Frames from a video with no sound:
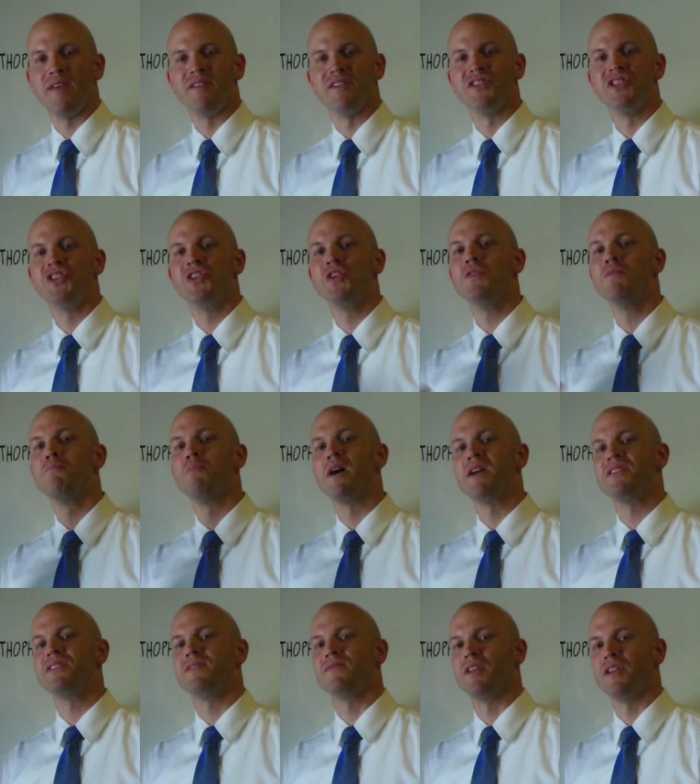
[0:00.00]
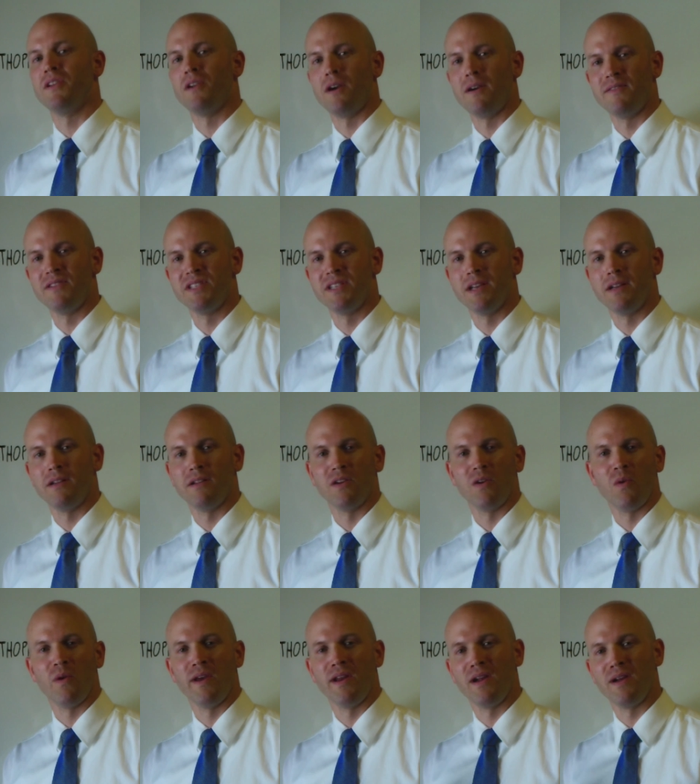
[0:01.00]
There's too much of the nerve signal
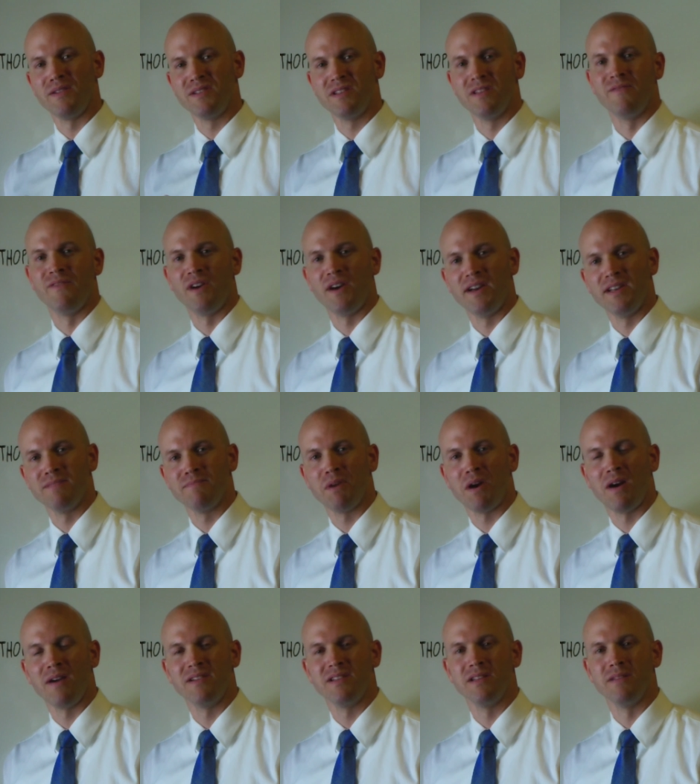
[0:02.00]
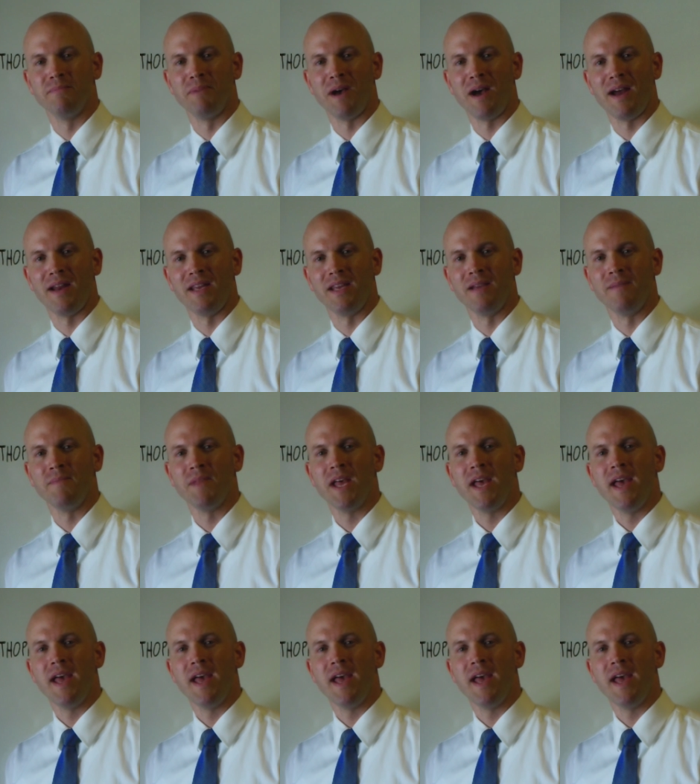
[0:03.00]
going out to the various parts of the body.